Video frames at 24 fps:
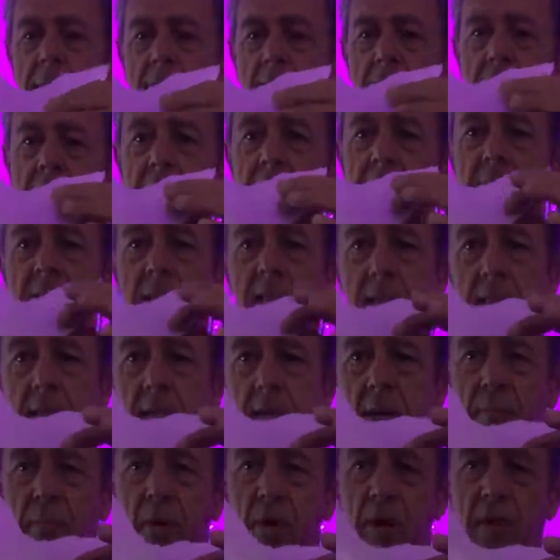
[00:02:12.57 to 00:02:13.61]
And there's
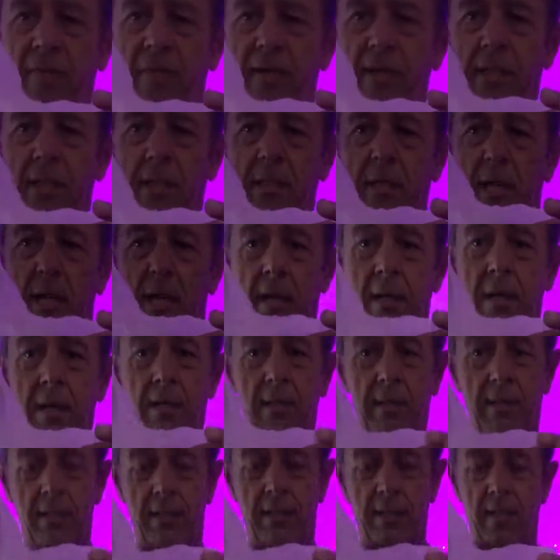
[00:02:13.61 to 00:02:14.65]
a perfect star
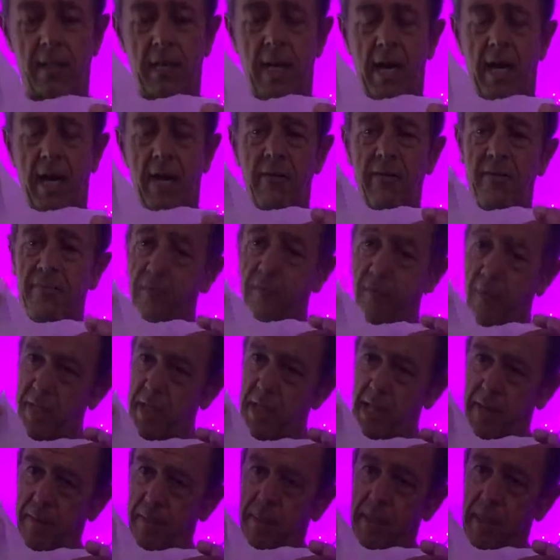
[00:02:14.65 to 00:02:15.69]
cut from a
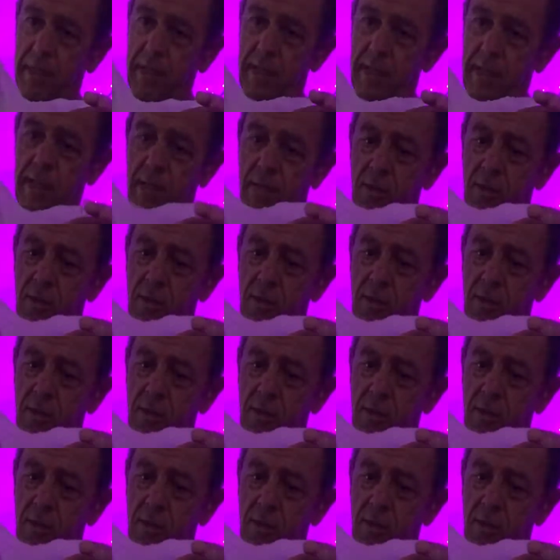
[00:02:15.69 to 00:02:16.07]
napkin,